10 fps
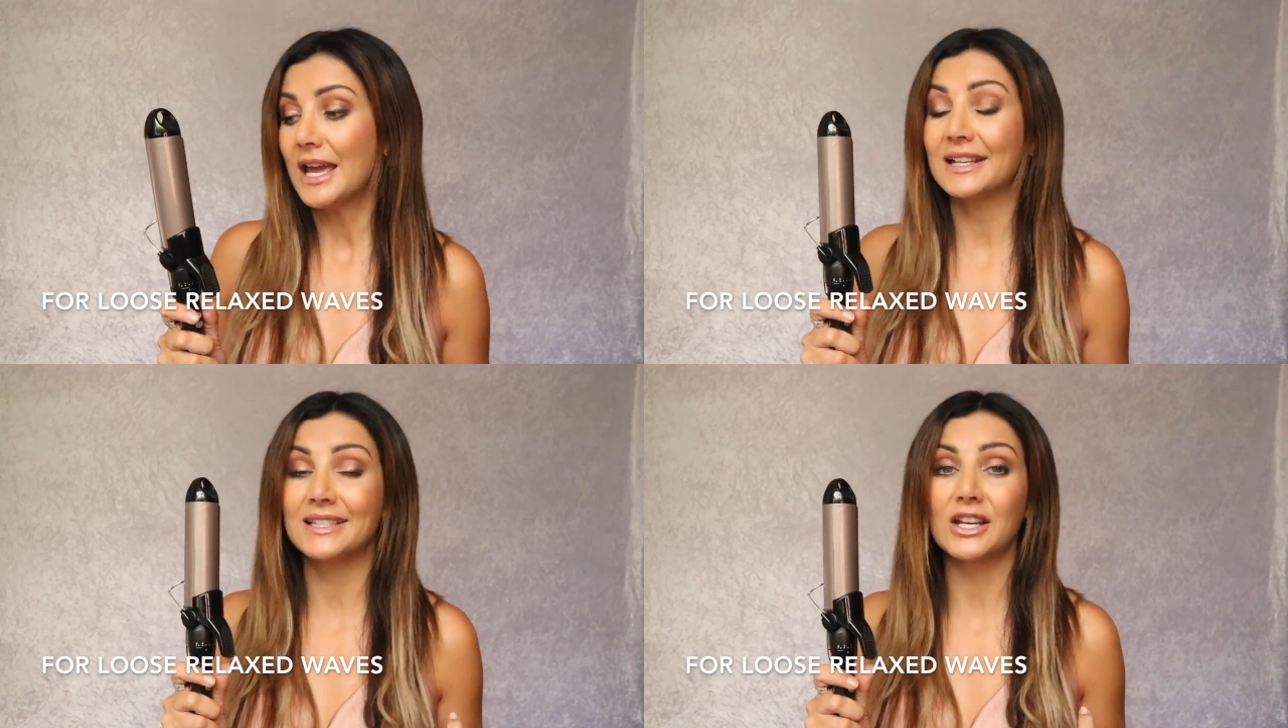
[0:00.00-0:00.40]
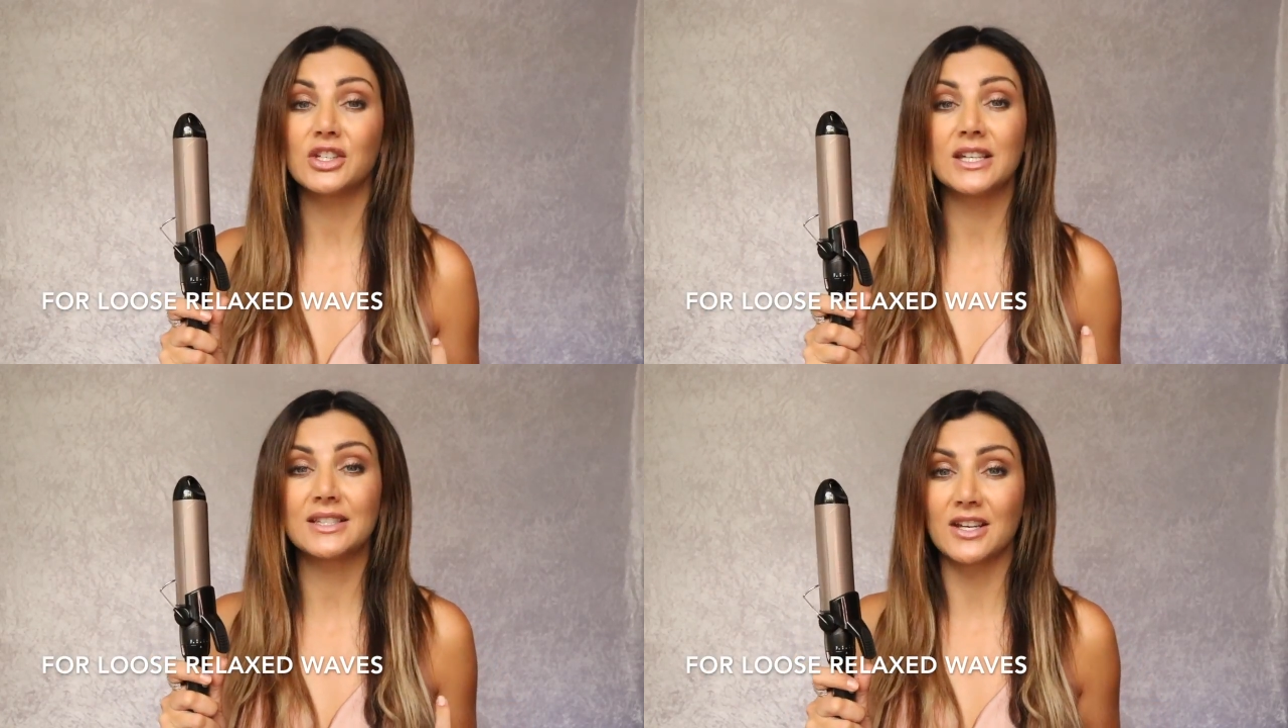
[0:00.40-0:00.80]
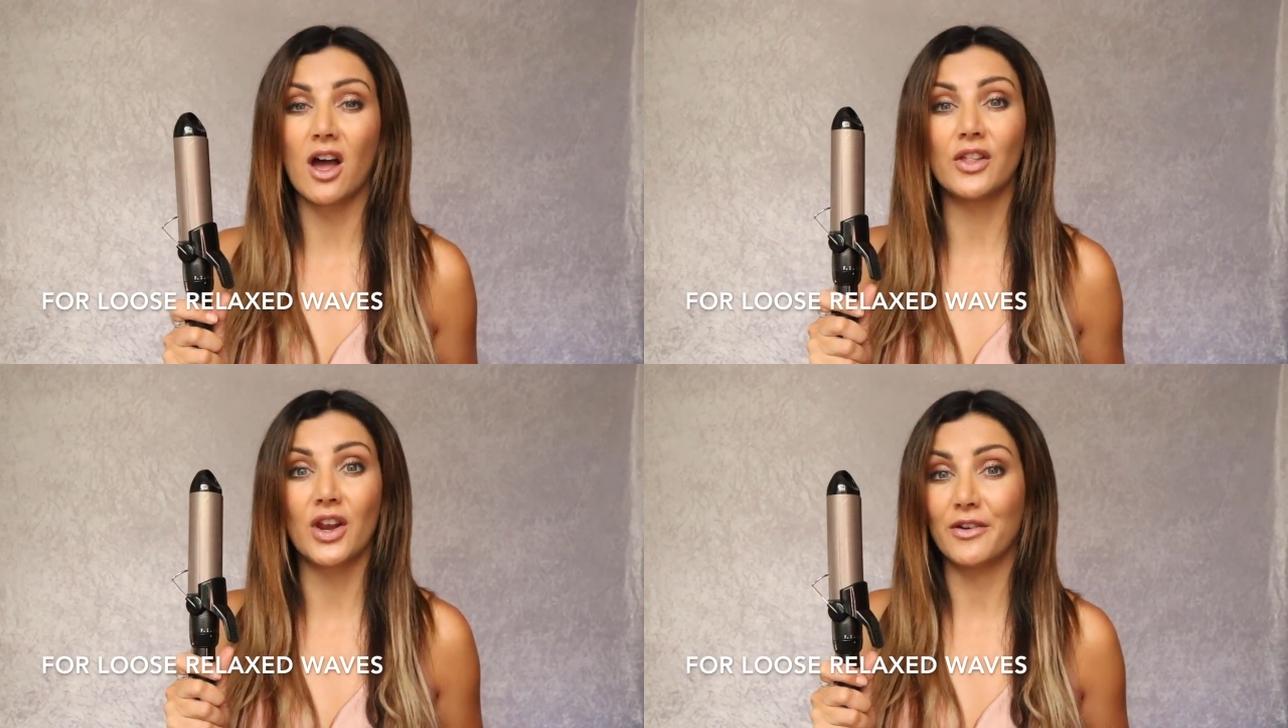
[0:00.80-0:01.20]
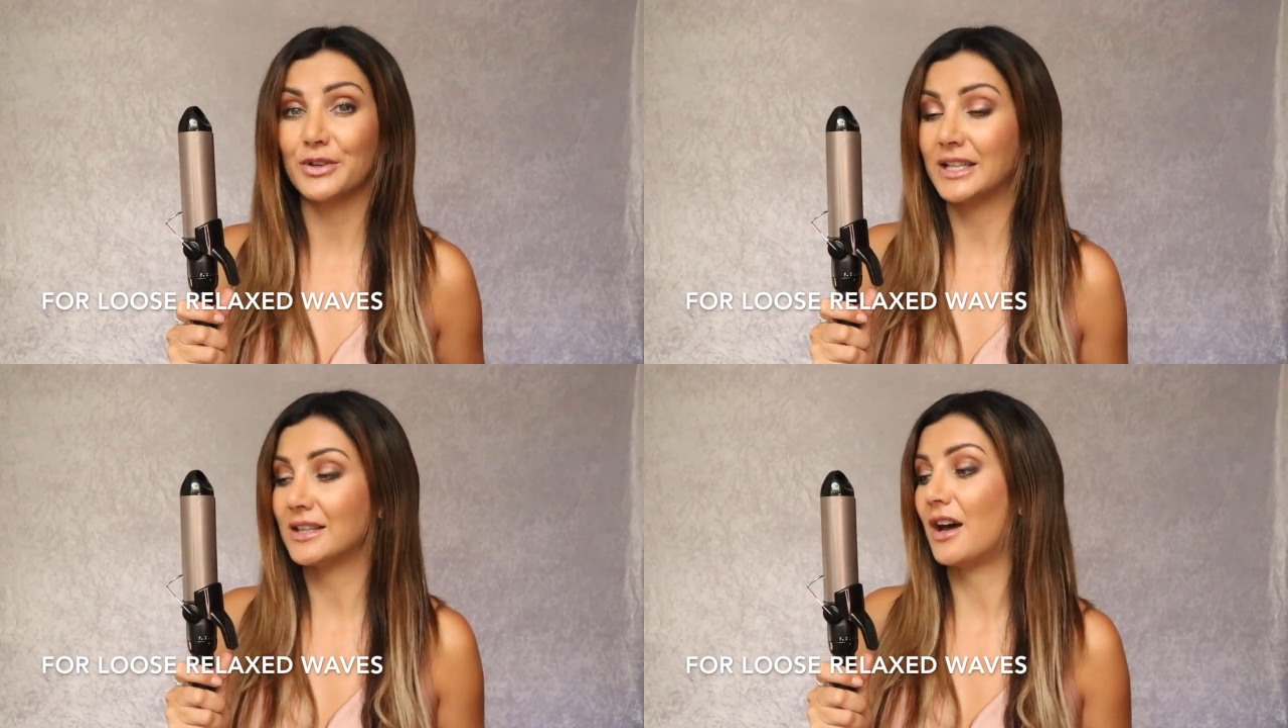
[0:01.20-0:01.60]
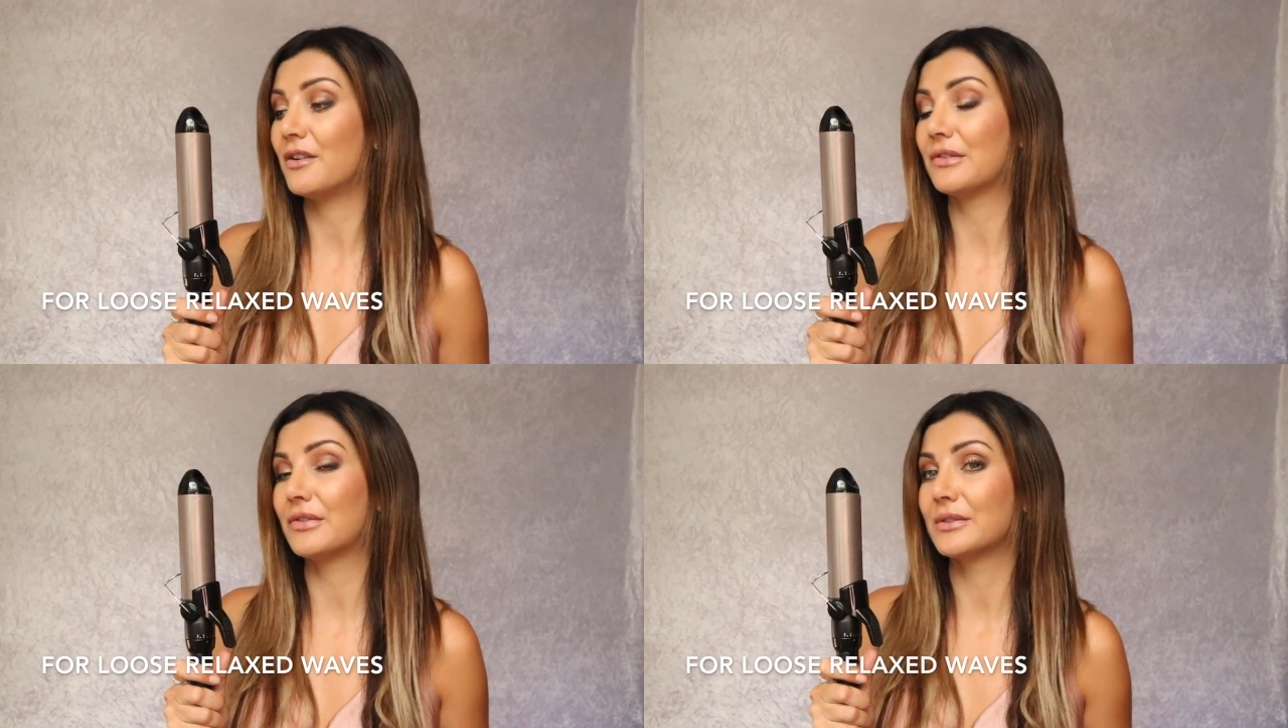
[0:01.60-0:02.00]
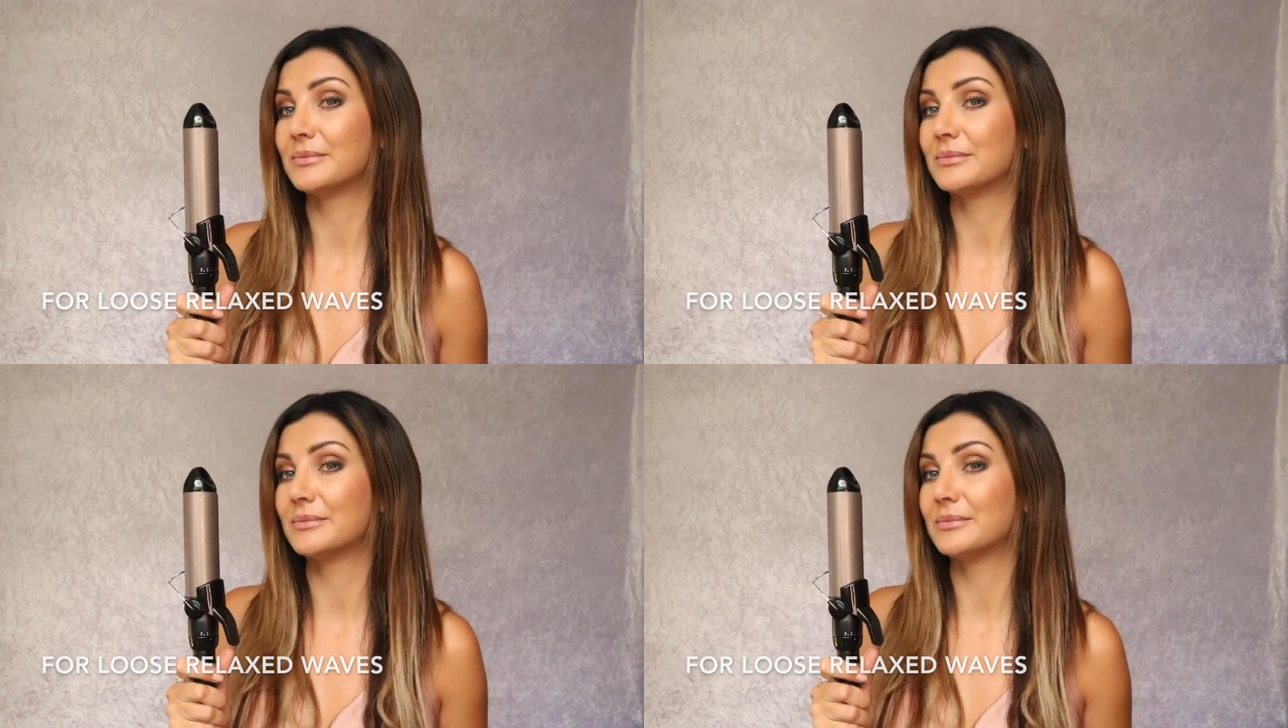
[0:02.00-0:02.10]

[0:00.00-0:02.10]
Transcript: It's actually a style that I really love.